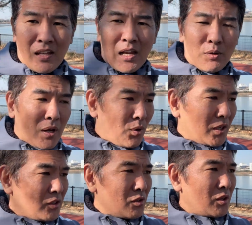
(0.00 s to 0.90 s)
Anyway, I
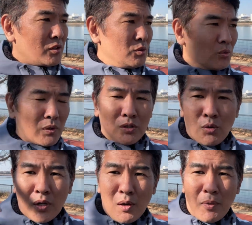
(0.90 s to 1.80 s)
wanted to talk to you real
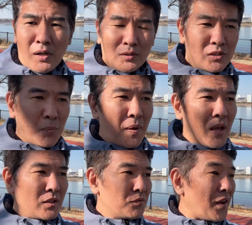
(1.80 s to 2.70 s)
quick about
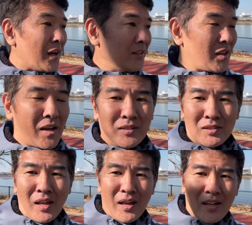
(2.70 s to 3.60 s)
Japan's Valentine's
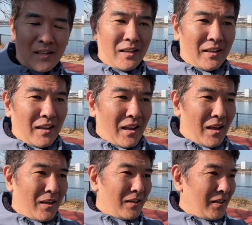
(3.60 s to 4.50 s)
Day.
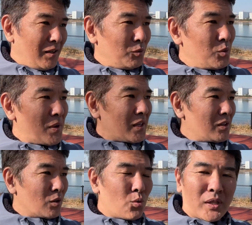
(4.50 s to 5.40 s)
And we'll make
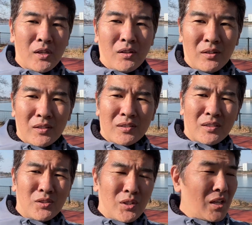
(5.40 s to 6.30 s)
it a quickie on this
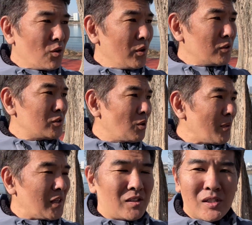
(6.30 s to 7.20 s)
because you can go into so
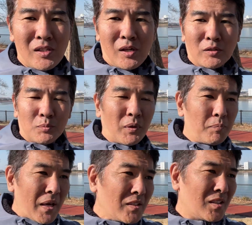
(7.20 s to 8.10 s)
many details. But
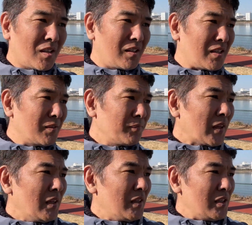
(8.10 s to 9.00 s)
basically,
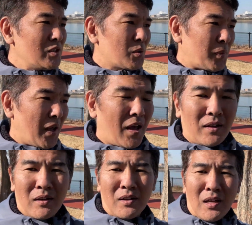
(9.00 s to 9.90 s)
in
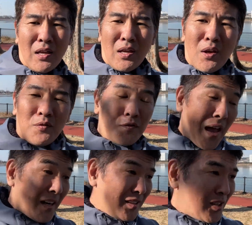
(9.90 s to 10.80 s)
Japan,
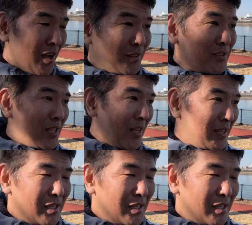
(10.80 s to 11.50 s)
Valentine's Day